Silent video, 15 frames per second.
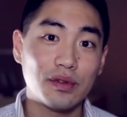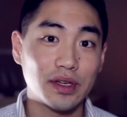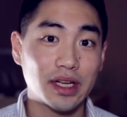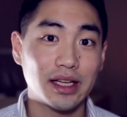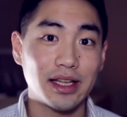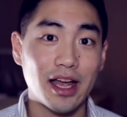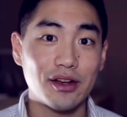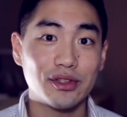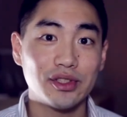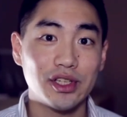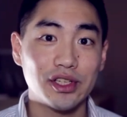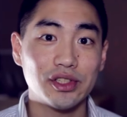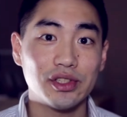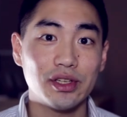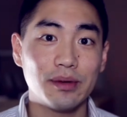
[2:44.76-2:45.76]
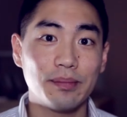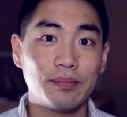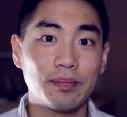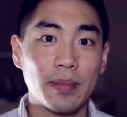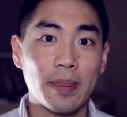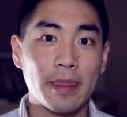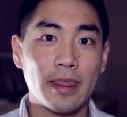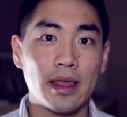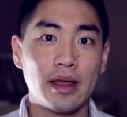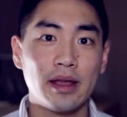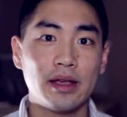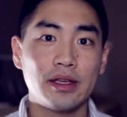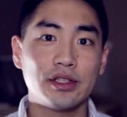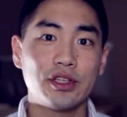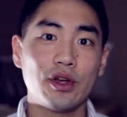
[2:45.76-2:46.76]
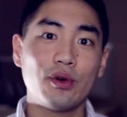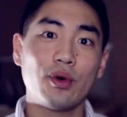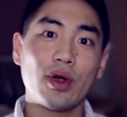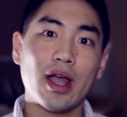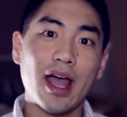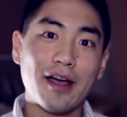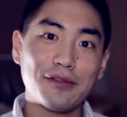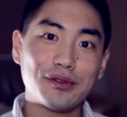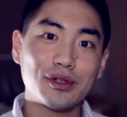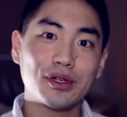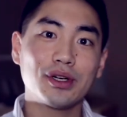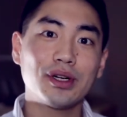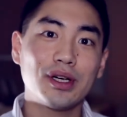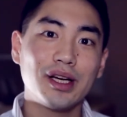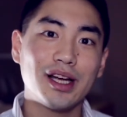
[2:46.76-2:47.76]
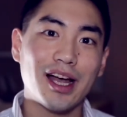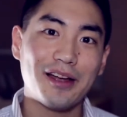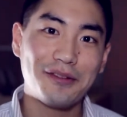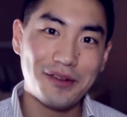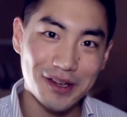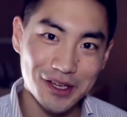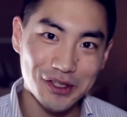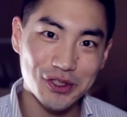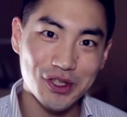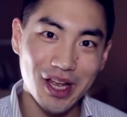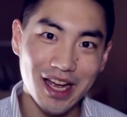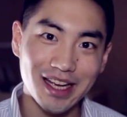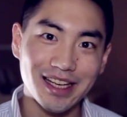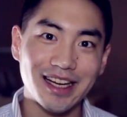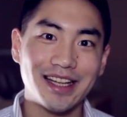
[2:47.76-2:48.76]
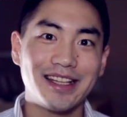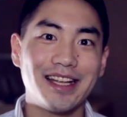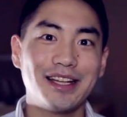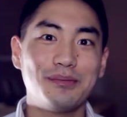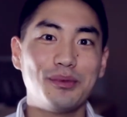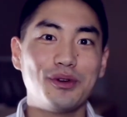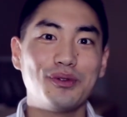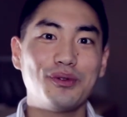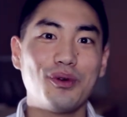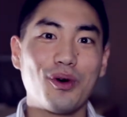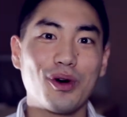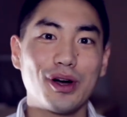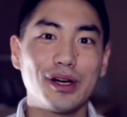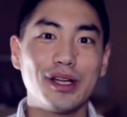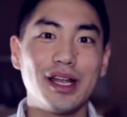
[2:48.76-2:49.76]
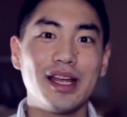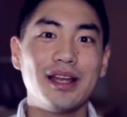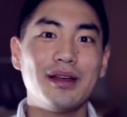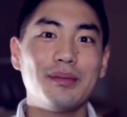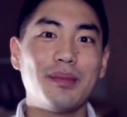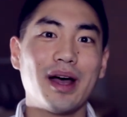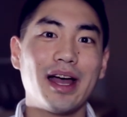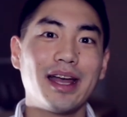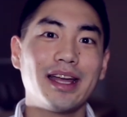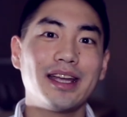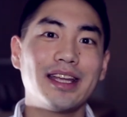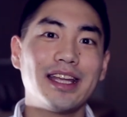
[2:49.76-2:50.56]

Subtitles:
from the canal system. So after I finish that, I then move forward by